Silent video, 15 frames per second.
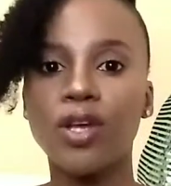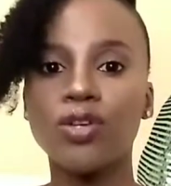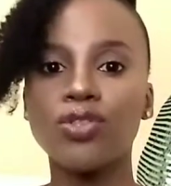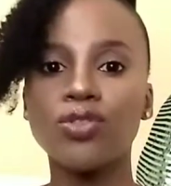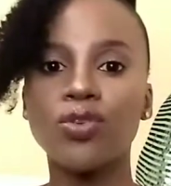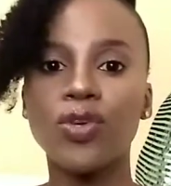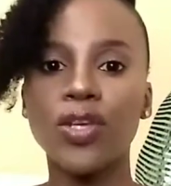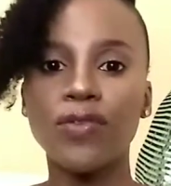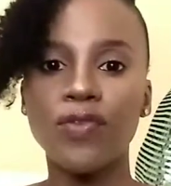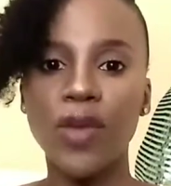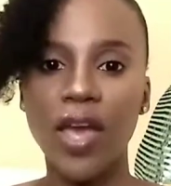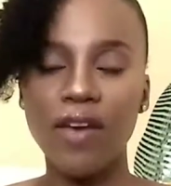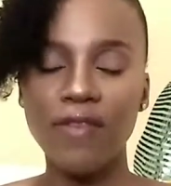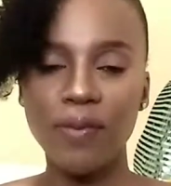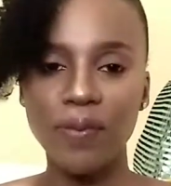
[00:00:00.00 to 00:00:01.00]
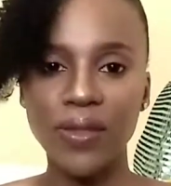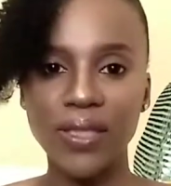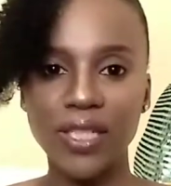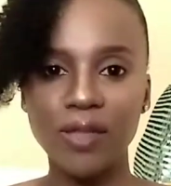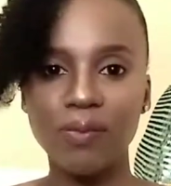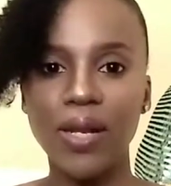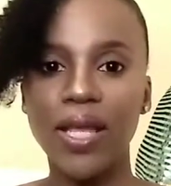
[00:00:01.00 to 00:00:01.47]
So if you have a
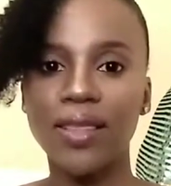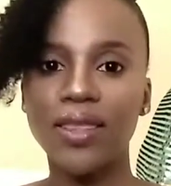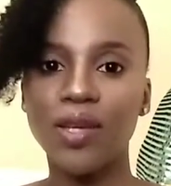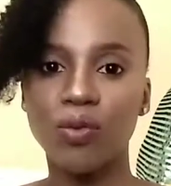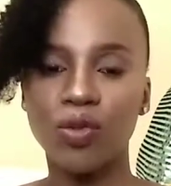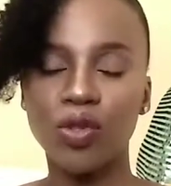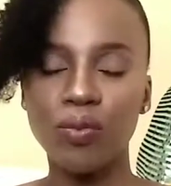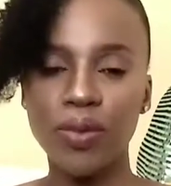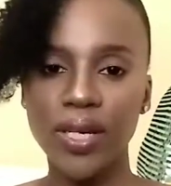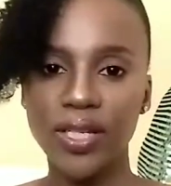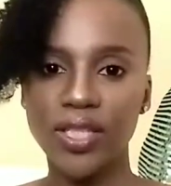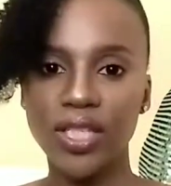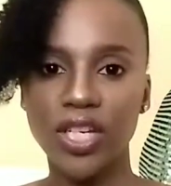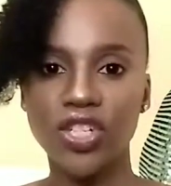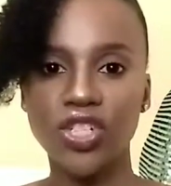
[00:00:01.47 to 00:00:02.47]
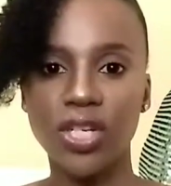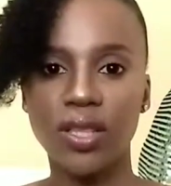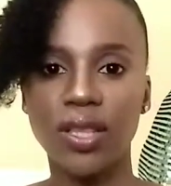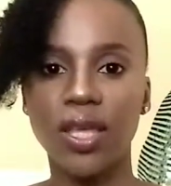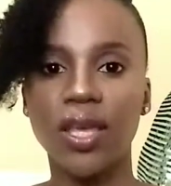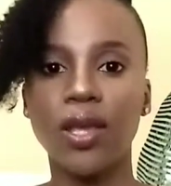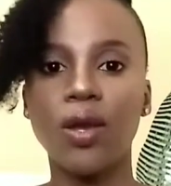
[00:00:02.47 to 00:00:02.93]
business plan, there will be a section
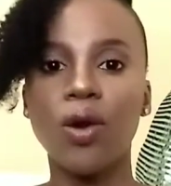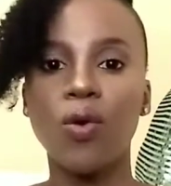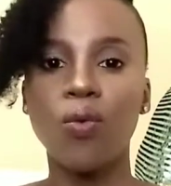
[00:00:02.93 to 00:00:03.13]
there